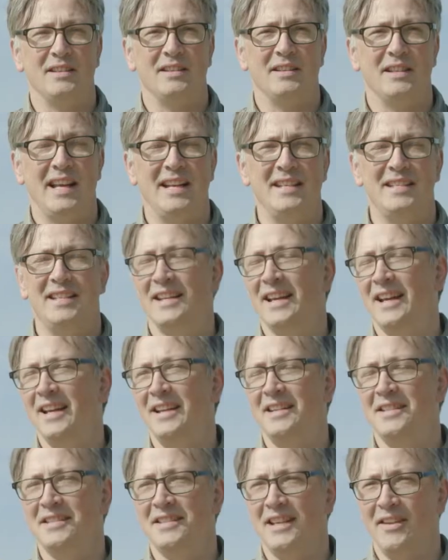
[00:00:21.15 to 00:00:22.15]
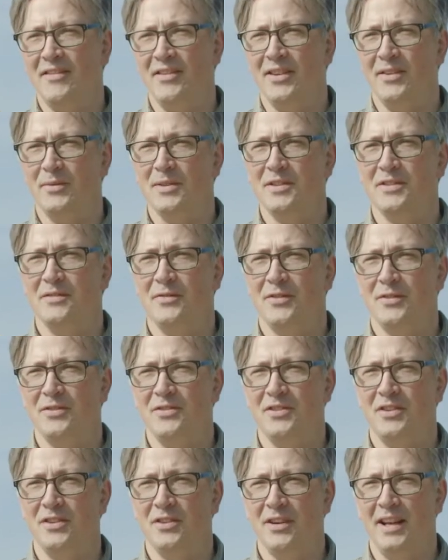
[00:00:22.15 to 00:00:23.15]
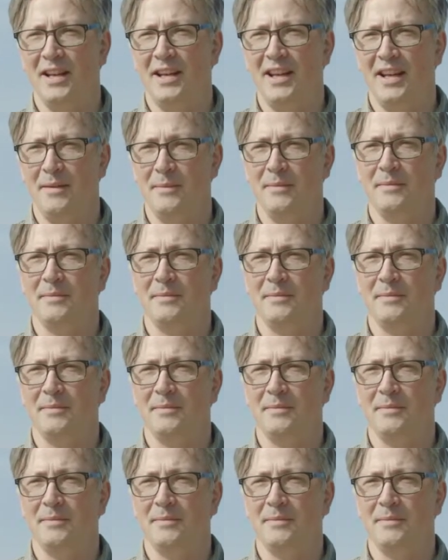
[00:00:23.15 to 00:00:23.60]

1997 was the first year I came.